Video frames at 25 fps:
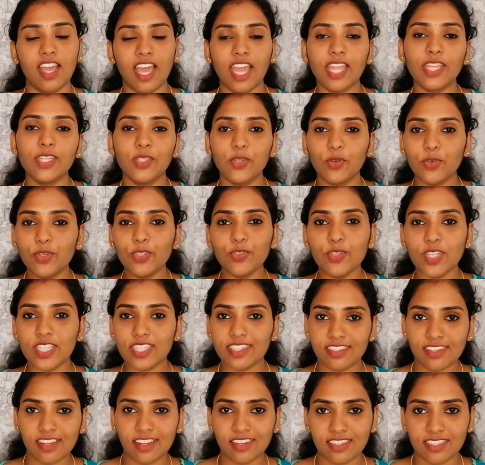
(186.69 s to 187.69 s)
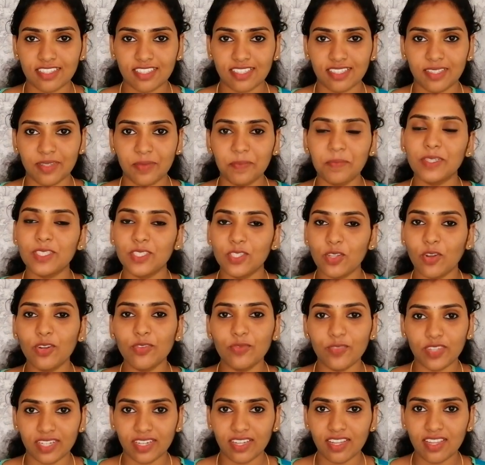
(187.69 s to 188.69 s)
I know you are stunned, but
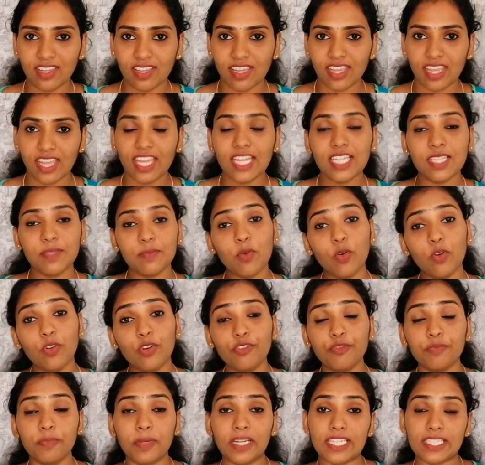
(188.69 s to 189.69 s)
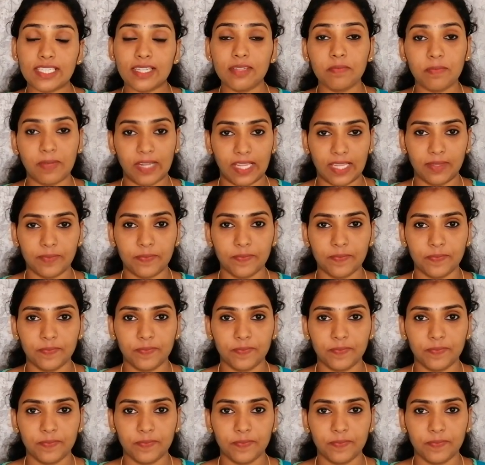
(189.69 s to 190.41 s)
don't worry, it's more of pretend play,